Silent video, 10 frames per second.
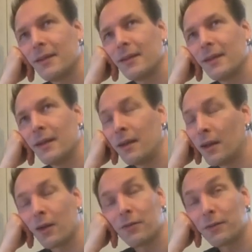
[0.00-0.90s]
A
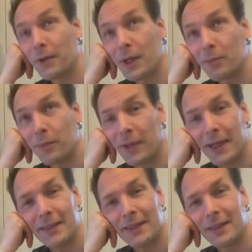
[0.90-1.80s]
lot of great
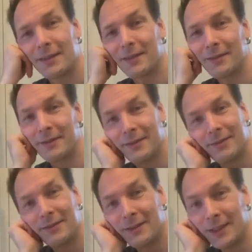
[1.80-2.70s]
places,
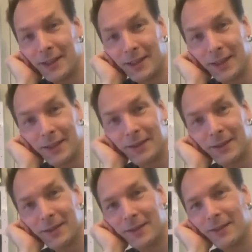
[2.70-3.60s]

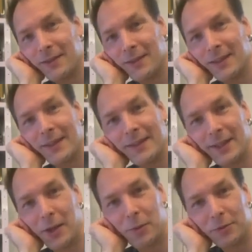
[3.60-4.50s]
cities,
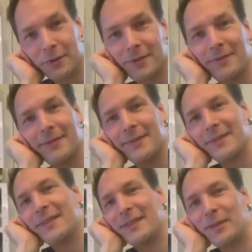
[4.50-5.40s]
towns,
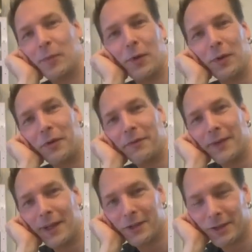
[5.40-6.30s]
smaller
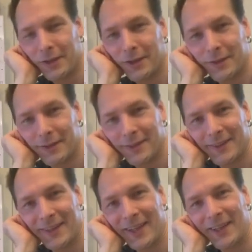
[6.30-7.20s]
villages,
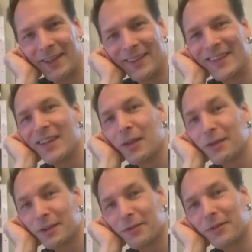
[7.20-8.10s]
and
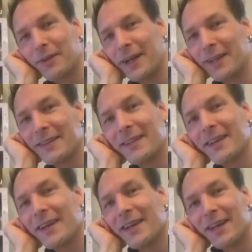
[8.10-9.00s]
lots of great
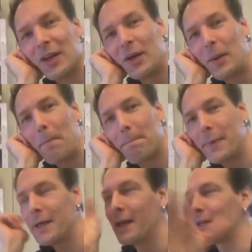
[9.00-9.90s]

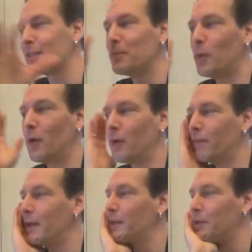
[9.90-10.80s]
big and small
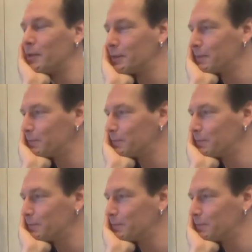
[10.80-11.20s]
venues.